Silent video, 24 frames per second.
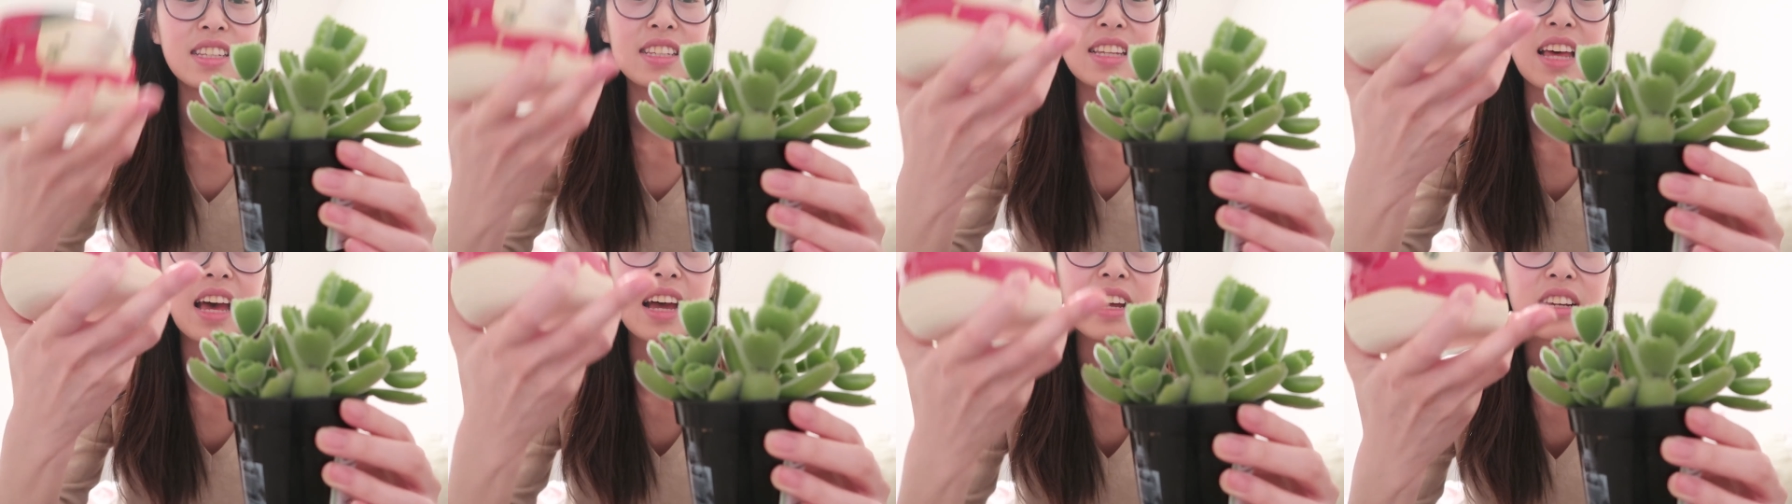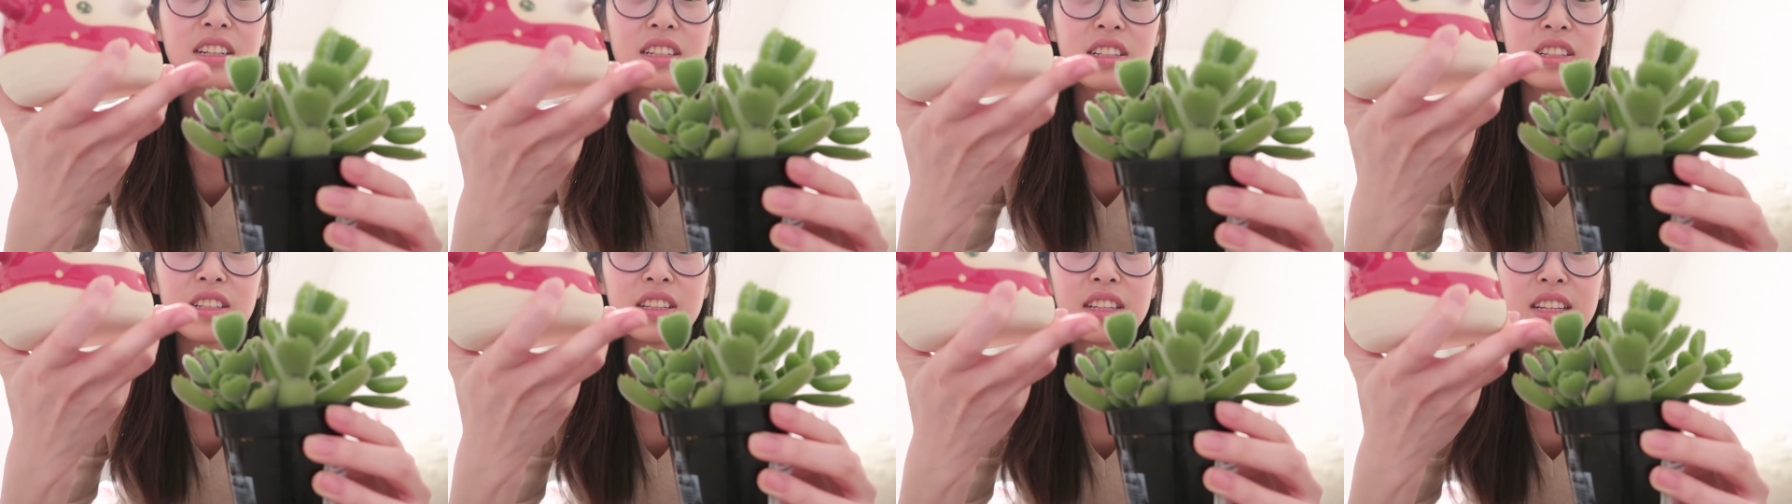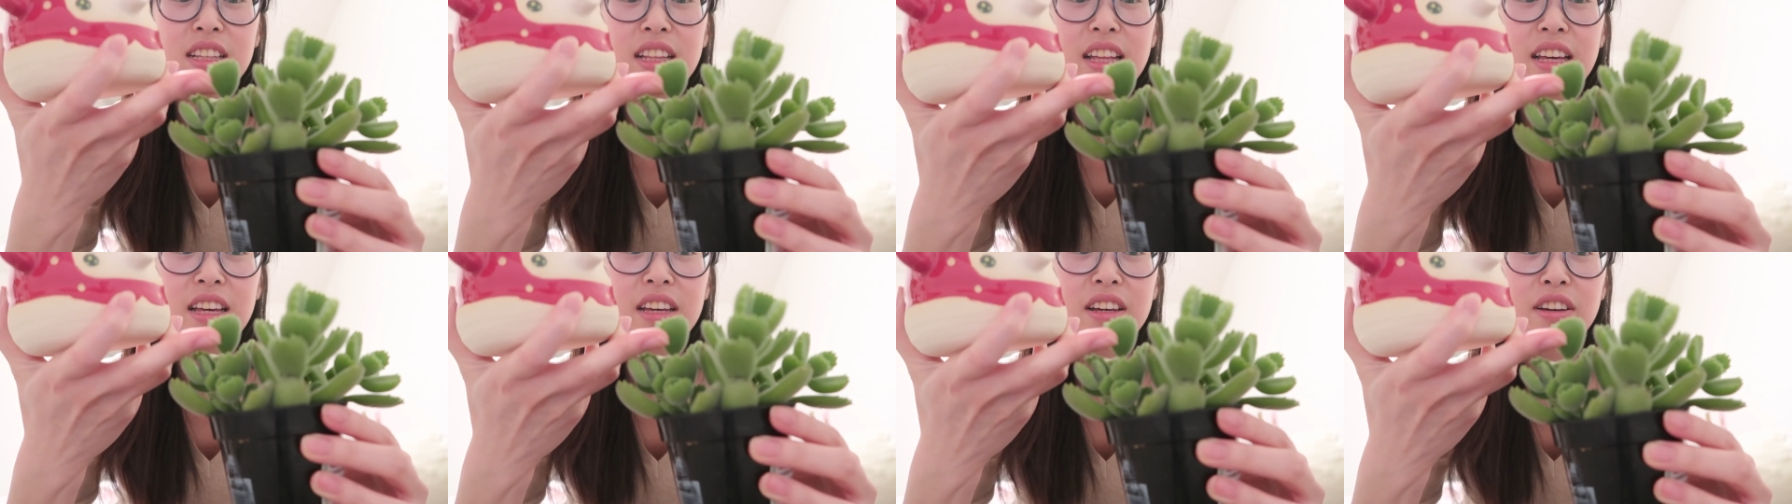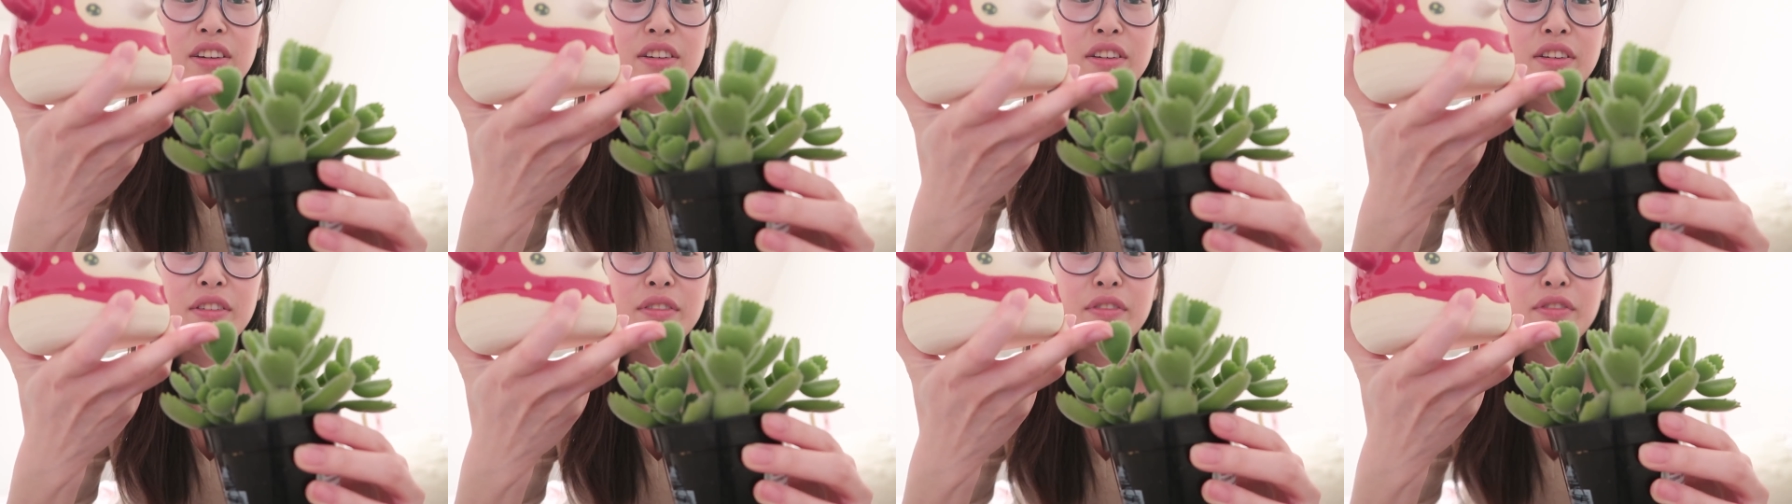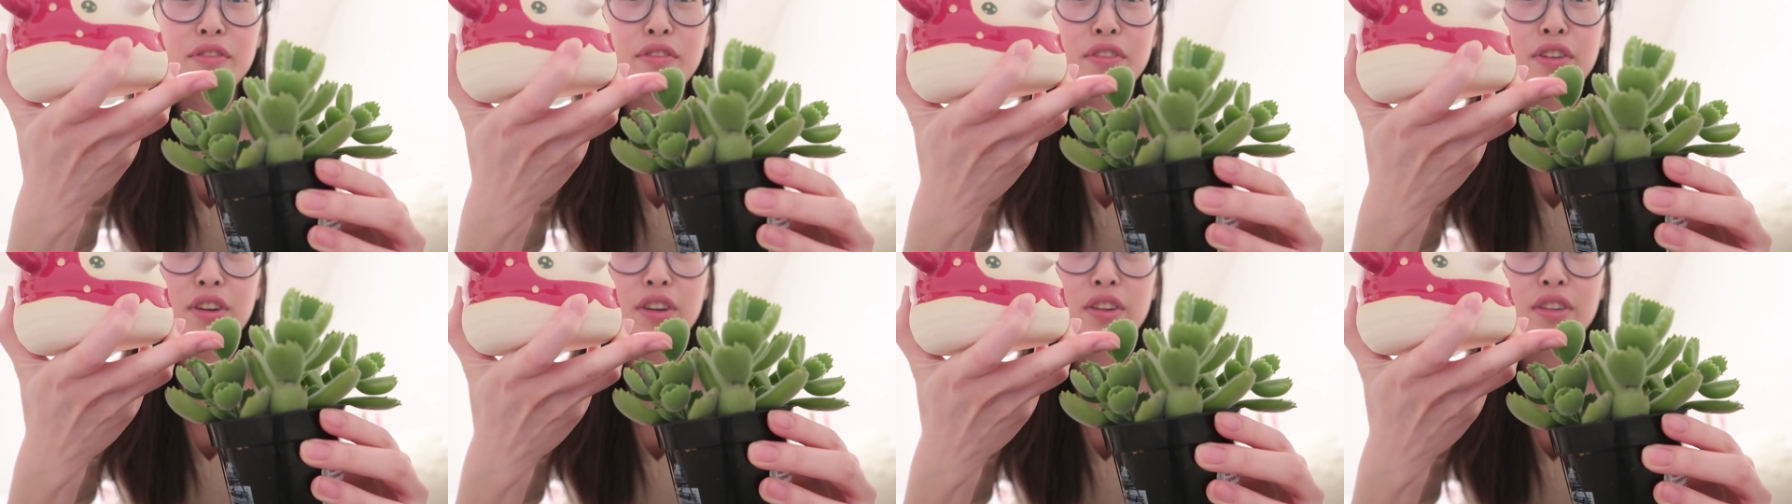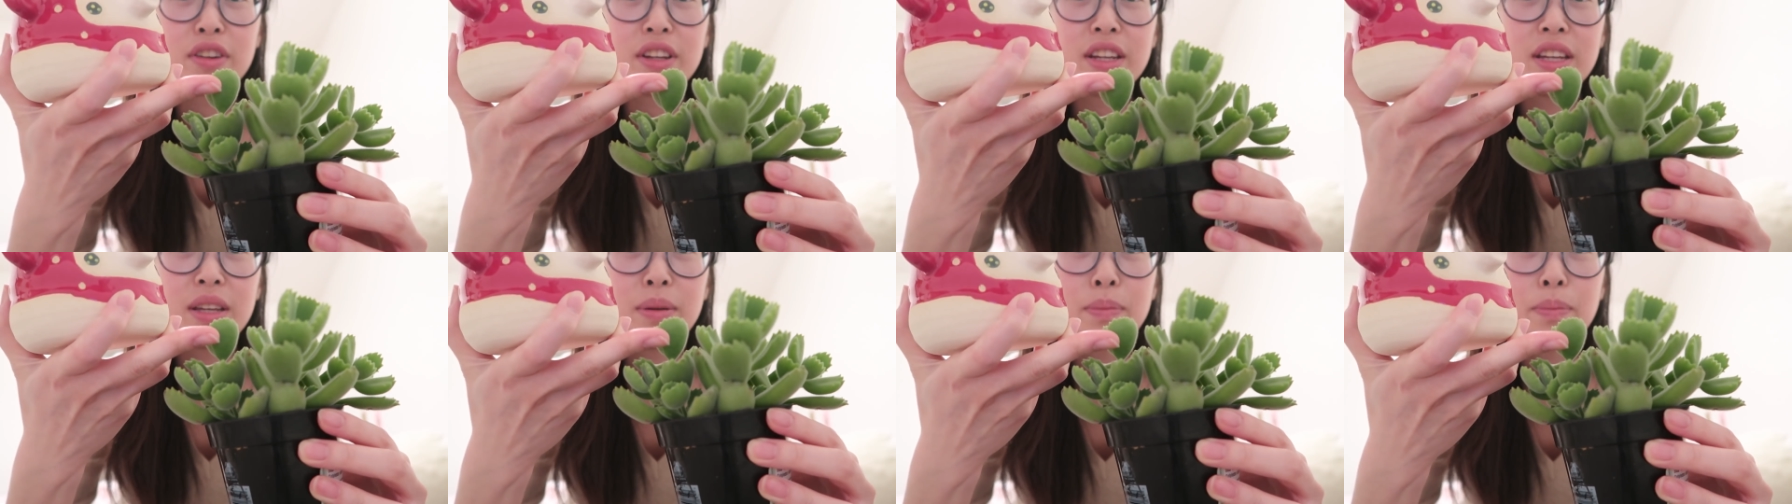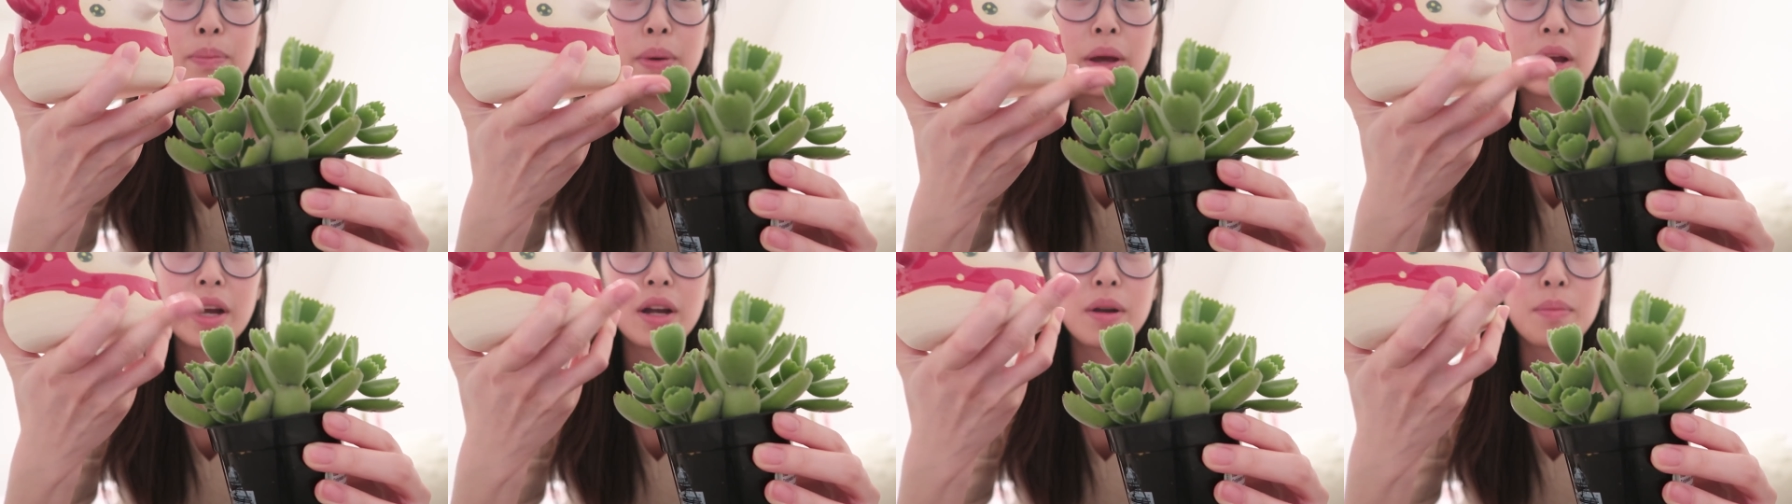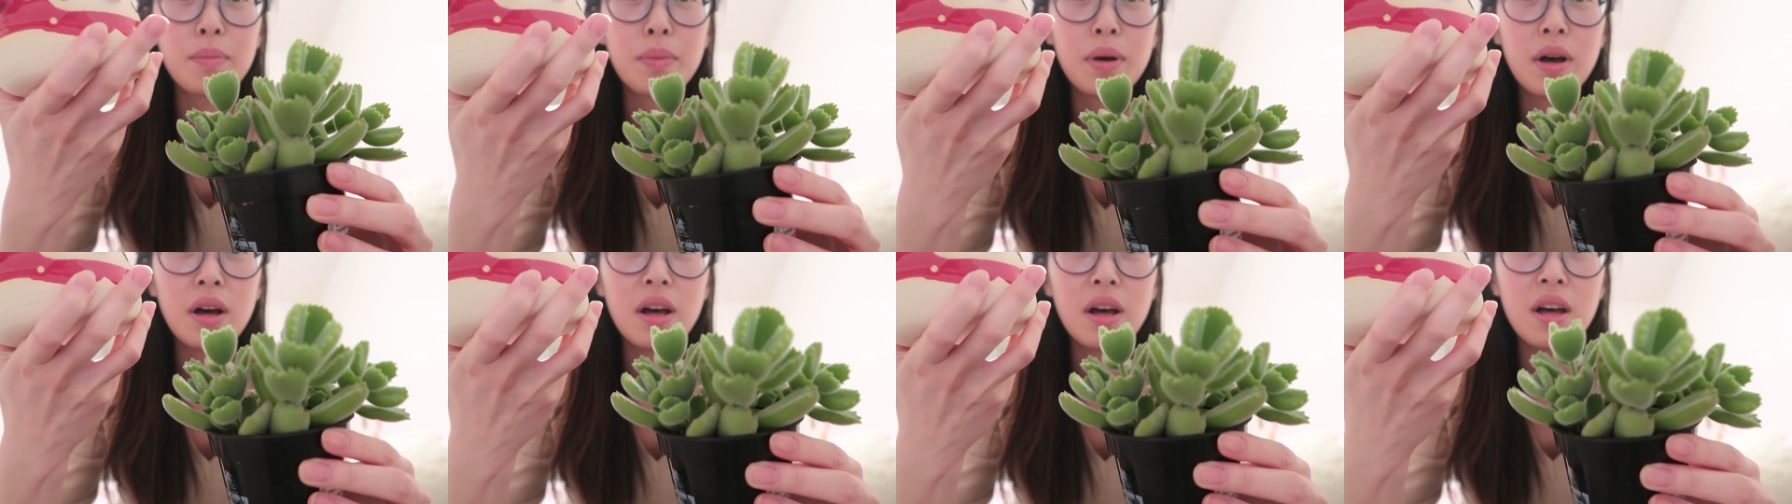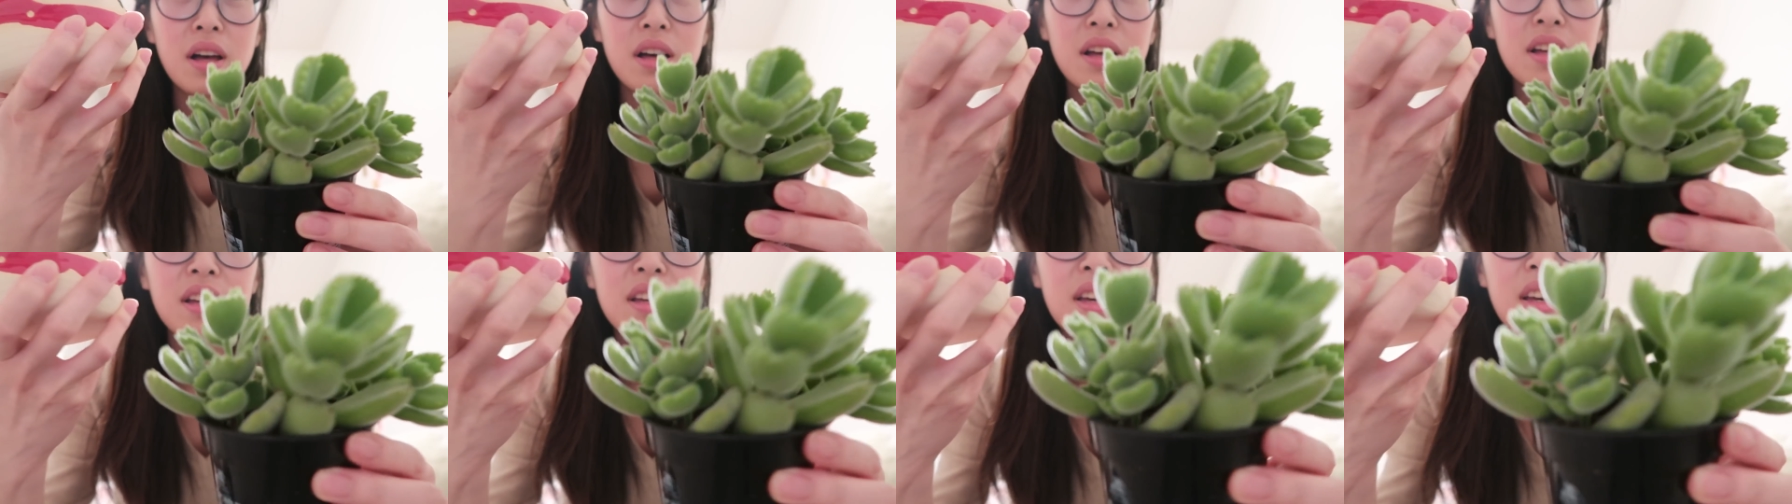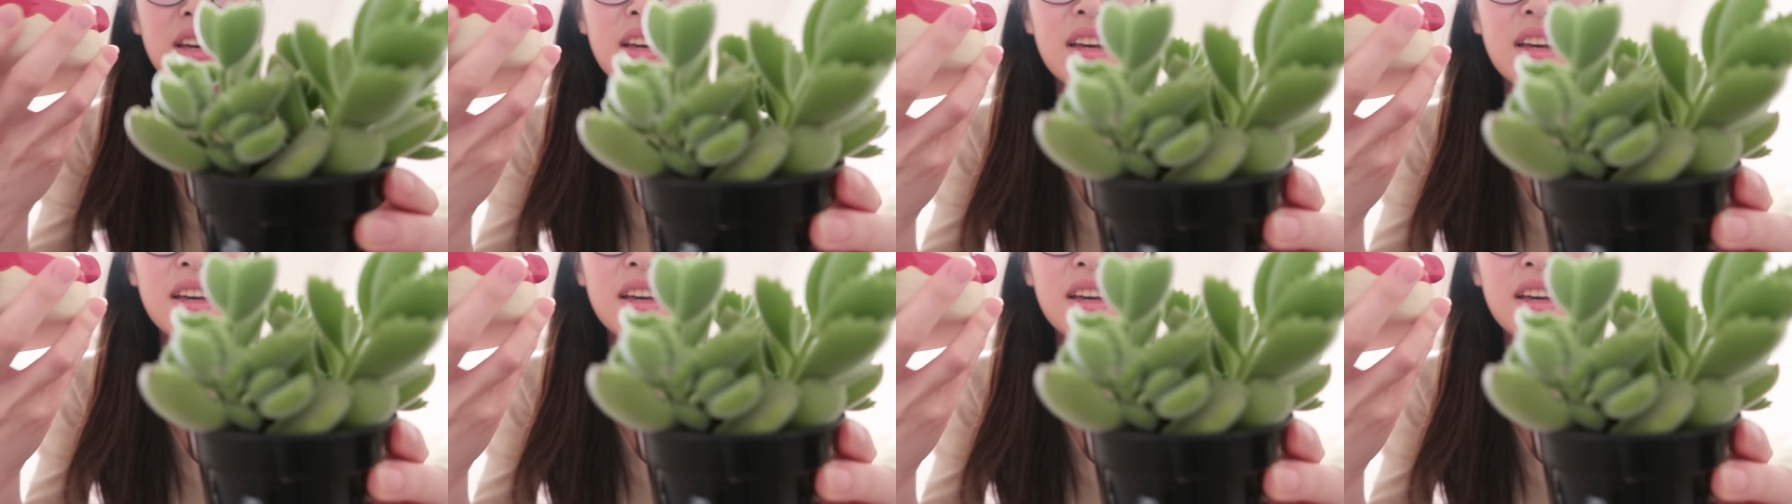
is actually like a furry bear paw,